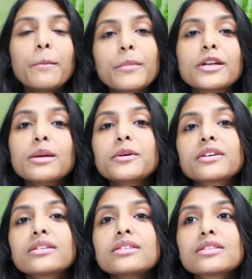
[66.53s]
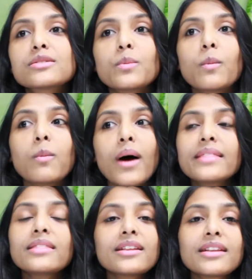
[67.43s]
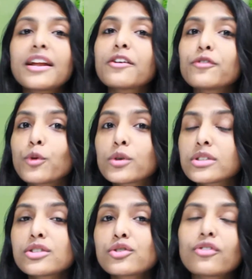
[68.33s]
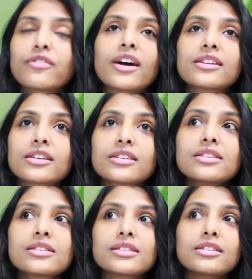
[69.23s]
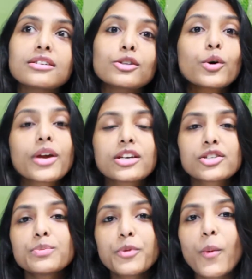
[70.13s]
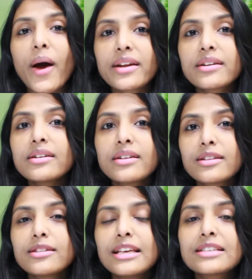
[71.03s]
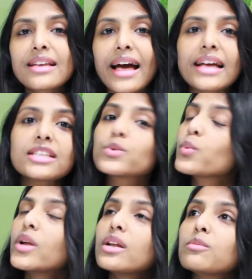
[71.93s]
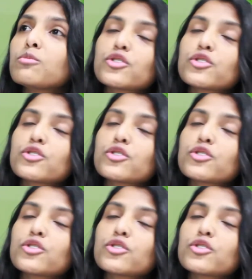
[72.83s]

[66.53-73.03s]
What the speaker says: mainly because one thing that I've noticed so far is the location provided in these ads will